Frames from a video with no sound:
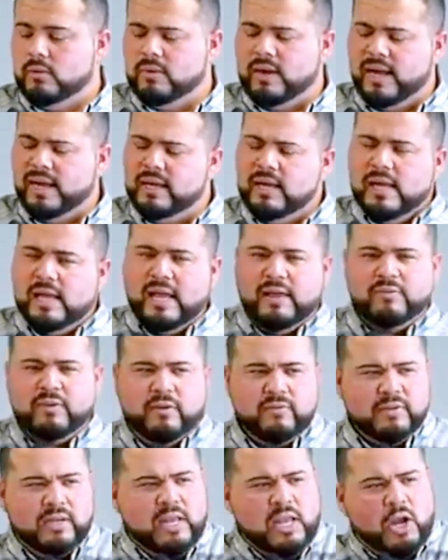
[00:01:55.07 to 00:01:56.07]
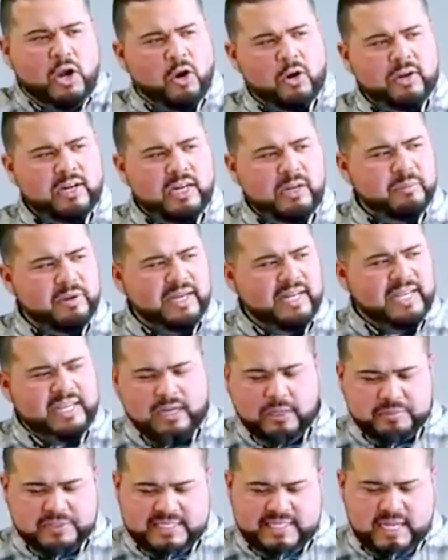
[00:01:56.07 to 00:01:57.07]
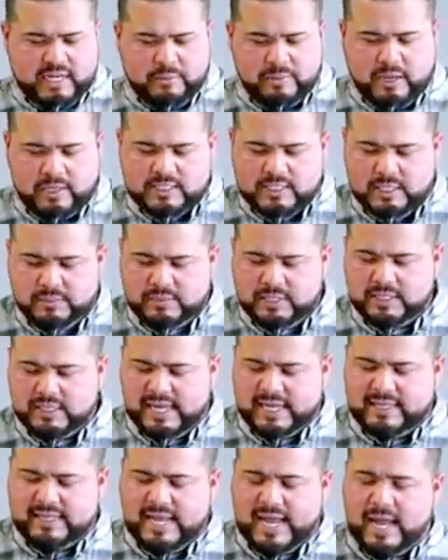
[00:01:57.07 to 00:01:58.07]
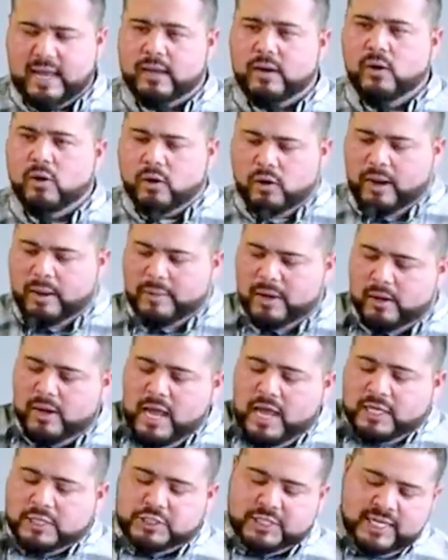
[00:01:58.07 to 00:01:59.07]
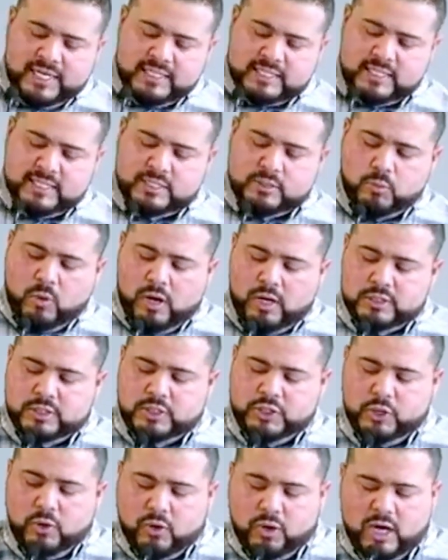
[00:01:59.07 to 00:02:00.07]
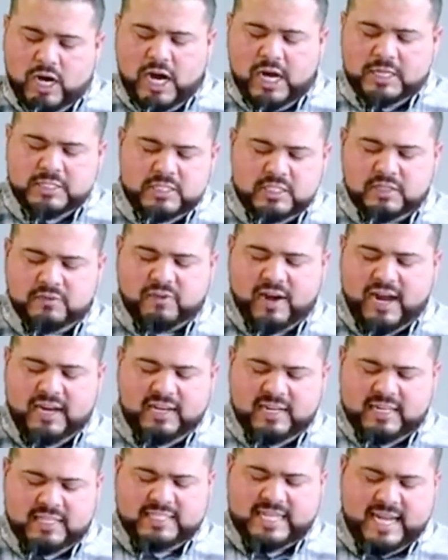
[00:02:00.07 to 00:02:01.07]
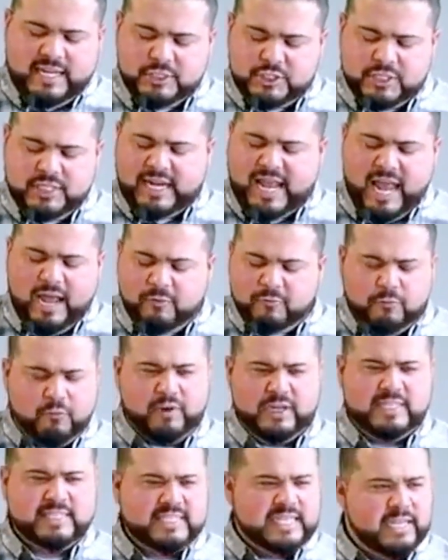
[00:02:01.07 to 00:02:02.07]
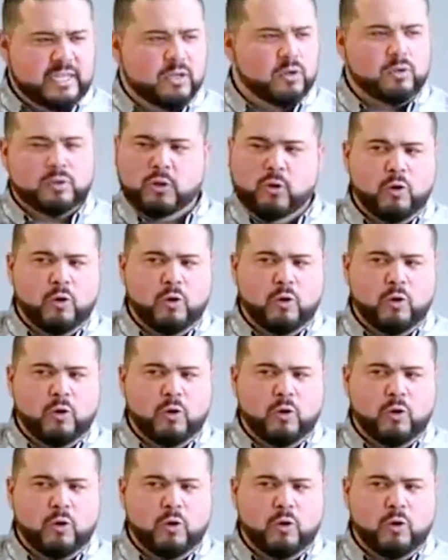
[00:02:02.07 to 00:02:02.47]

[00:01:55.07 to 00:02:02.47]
Right? Have you ever heard anybody get upset about something like that? Or how about Jesus wants your undivided attention every single